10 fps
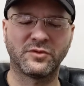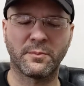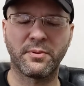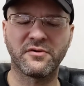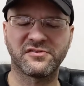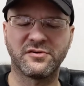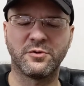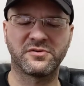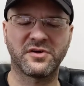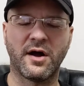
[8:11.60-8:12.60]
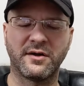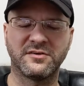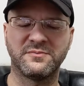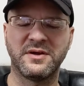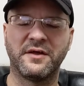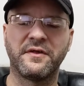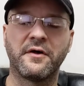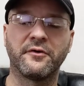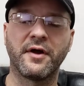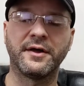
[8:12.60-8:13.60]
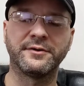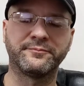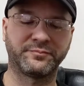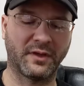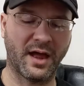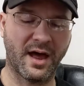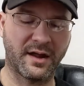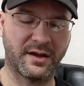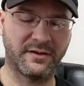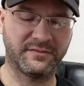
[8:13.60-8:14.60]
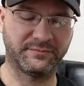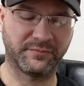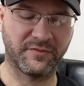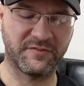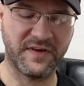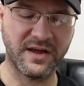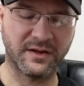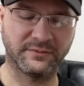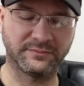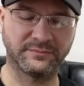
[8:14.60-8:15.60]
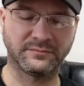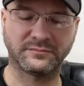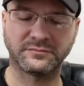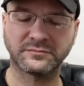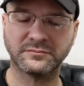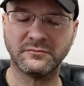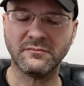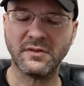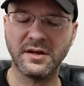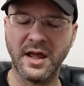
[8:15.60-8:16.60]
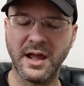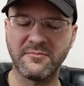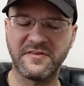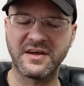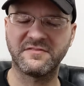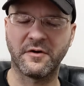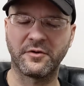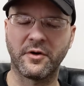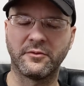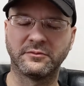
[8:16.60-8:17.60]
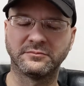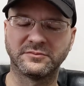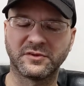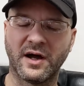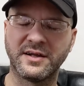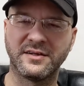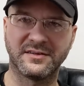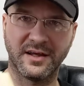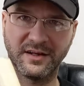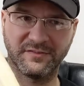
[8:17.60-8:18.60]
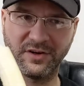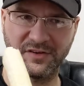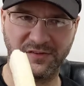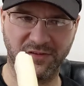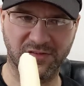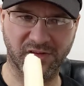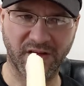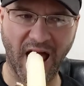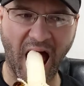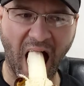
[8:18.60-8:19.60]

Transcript: The person who was talking to me on the other end had a fake name, fake photo. So I didn't take it very seriously.